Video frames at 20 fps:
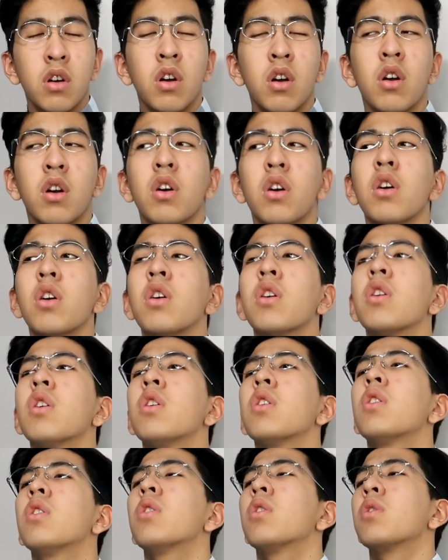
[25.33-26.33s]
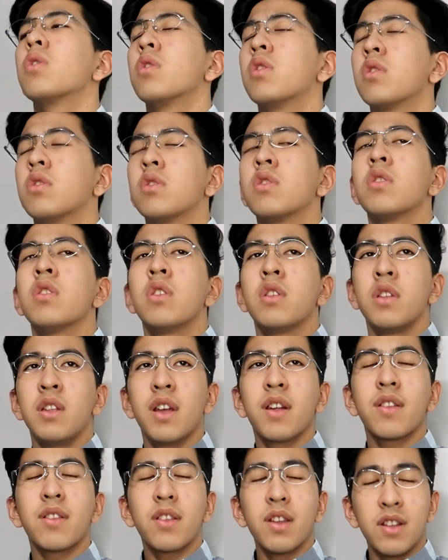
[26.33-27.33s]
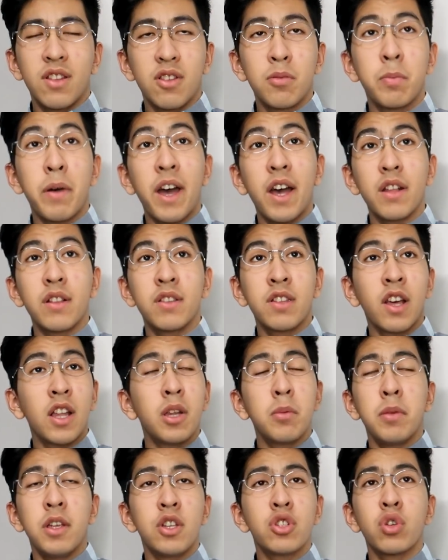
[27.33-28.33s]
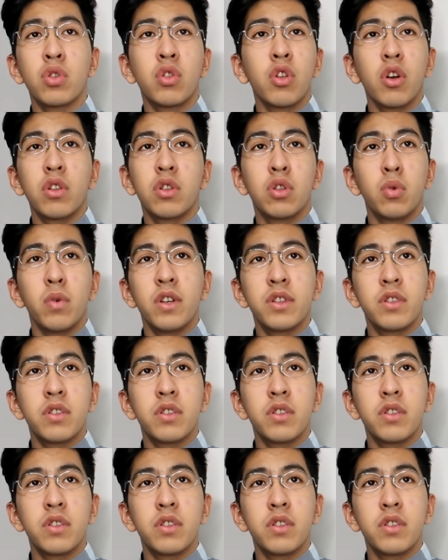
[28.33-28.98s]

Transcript: Oh. Yes, it's bad. Tell him he should not do